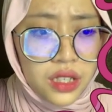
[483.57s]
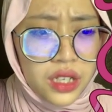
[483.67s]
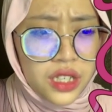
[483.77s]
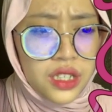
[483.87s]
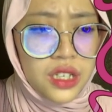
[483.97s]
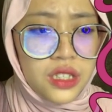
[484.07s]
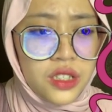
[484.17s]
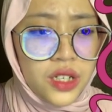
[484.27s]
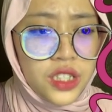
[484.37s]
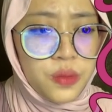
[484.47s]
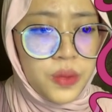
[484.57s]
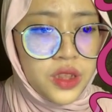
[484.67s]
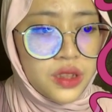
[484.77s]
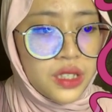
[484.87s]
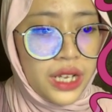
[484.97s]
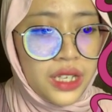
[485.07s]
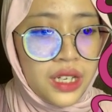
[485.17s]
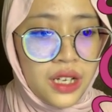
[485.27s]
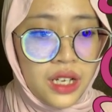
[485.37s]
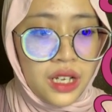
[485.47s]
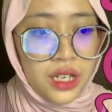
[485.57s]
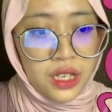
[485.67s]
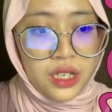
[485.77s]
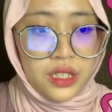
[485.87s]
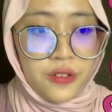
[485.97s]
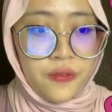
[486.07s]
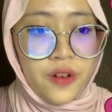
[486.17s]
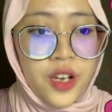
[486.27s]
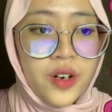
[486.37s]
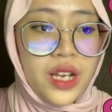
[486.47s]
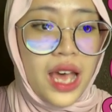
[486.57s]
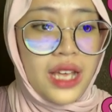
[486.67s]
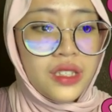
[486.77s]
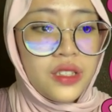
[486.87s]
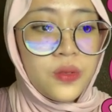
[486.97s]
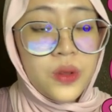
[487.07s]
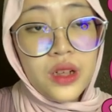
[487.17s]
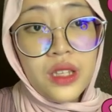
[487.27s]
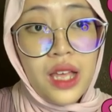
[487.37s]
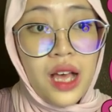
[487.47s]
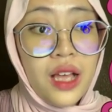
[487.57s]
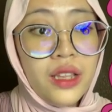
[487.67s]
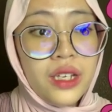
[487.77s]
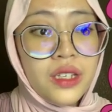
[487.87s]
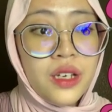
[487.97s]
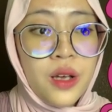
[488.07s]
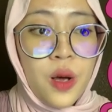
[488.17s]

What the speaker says: Like direct speech is like the fairy asked Cinderella, like,